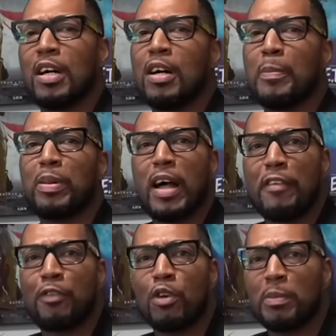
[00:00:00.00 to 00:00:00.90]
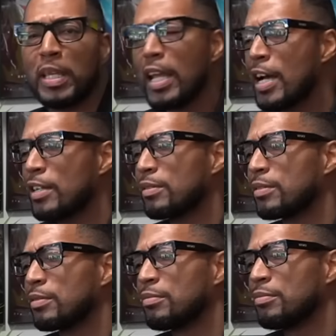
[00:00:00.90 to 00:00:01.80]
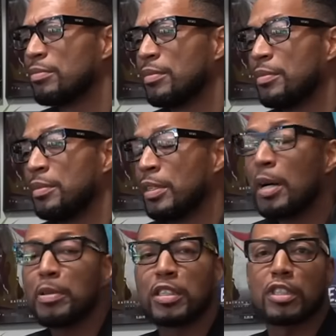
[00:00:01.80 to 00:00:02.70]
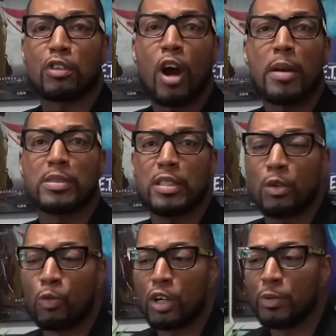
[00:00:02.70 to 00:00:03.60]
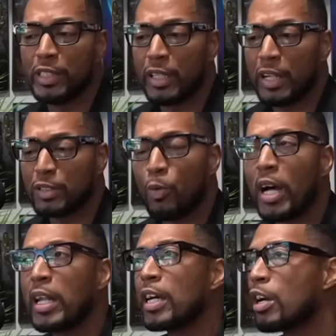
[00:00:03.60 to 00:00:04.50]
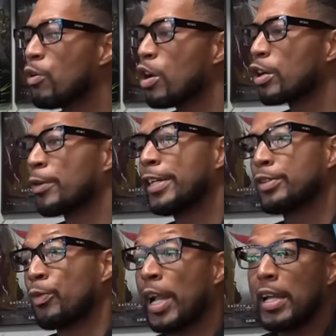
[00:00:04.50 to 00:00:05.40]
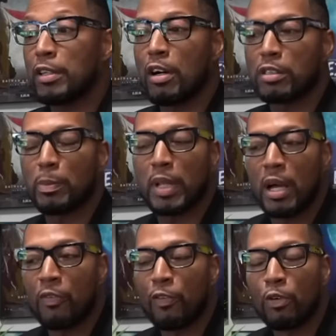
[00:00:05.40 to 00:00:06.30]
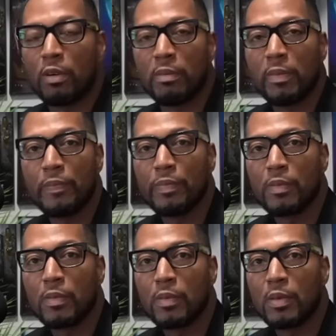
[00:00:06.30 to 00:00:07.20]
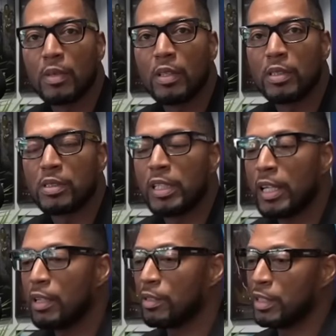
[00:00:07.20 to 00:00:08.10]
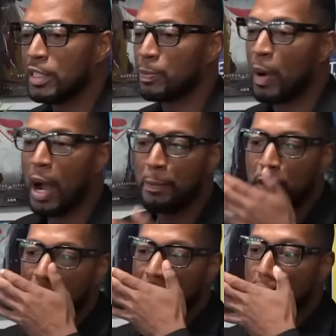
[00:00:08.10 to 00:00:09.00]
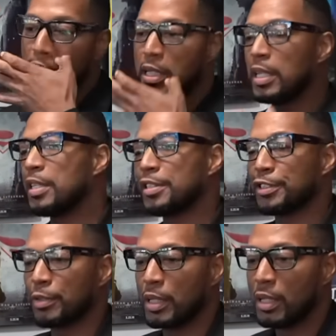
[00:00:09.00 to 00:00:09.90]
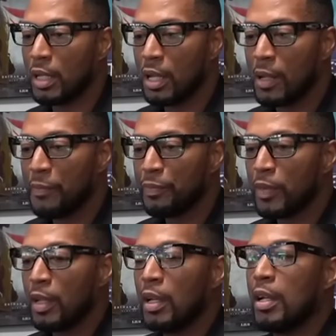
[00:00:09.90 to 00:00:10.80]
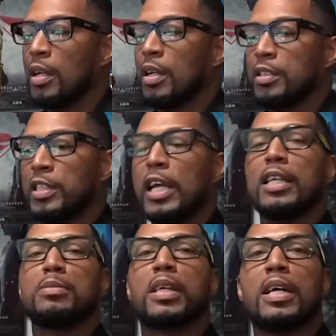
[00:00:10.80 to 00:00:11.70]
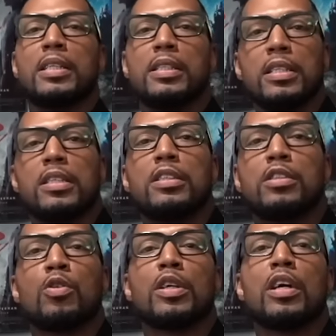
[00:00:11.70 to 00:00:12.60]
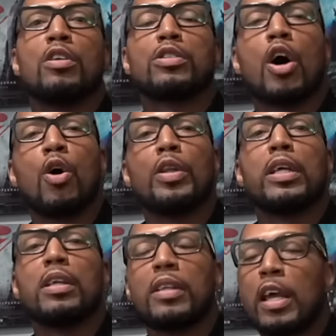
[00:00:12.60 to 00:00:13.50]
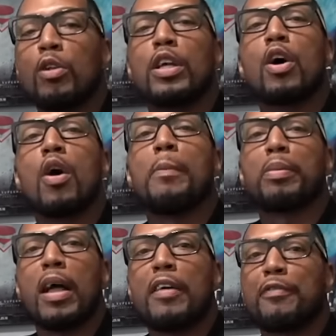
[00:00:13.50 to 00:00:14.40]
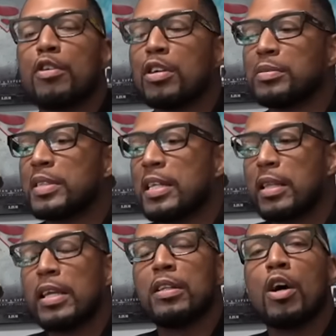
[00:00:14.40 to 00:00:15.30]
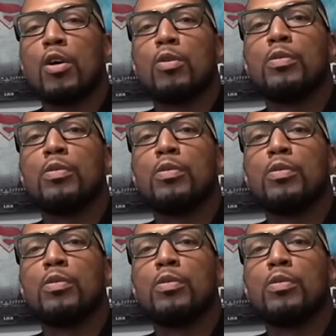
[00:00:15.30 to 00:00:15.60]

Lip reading: platform? He has double the subscribers in the Real Rejects. Why not go on Grace Randolph's platform? She's popular. She's in the industry. James Gunn and DC Studios only go on platforms that they know